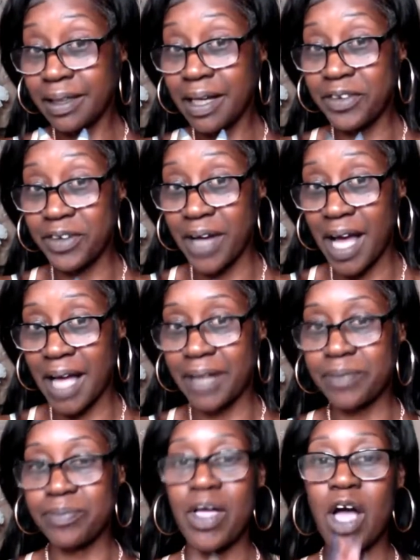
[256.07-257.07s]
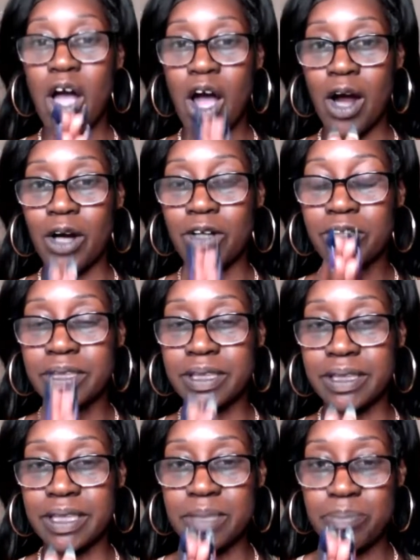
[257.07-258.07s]
And another guy,
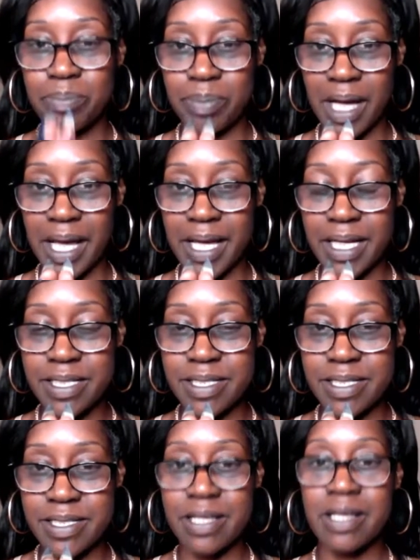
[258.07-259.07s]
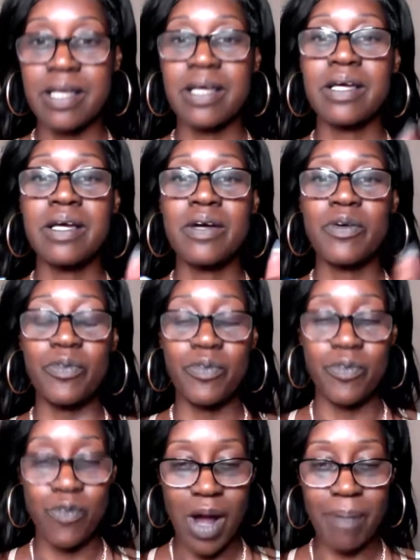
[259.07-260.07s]
R.C. Blakes,
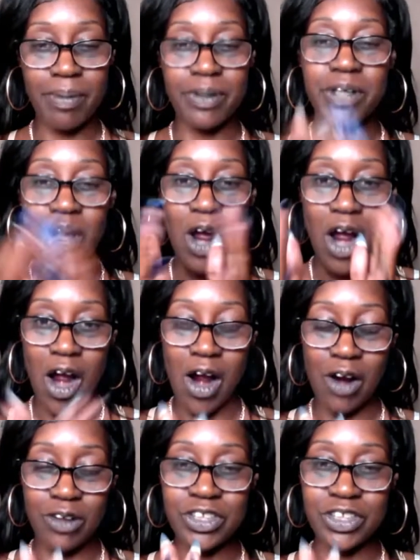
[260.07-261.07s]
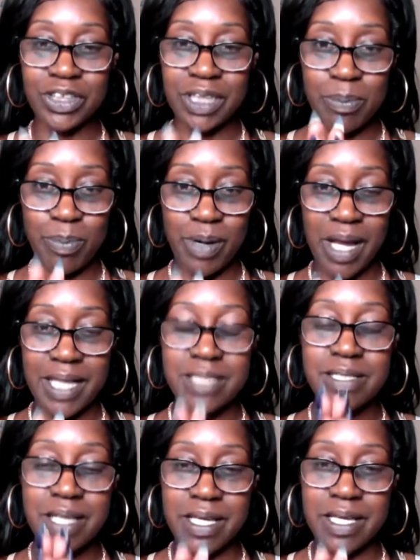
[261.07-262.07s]
Robert R.C.
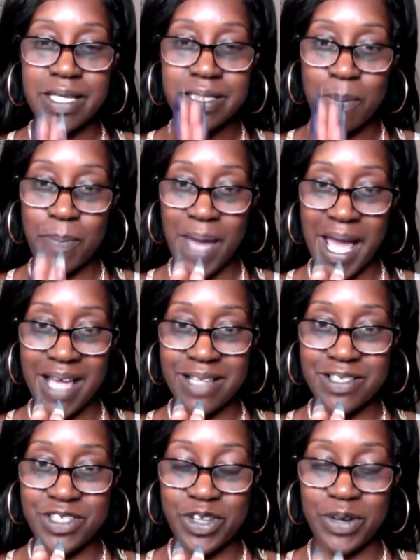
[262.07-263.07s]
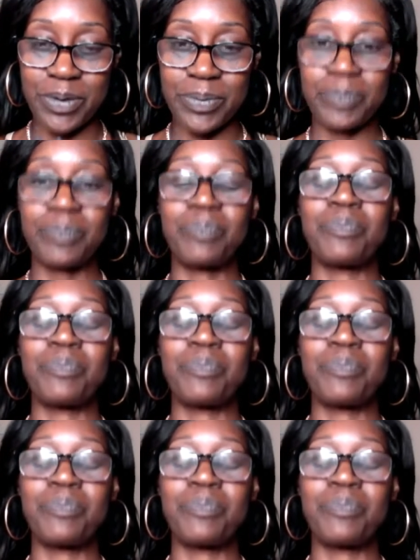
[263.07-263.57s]
Blakes. He is a pastor.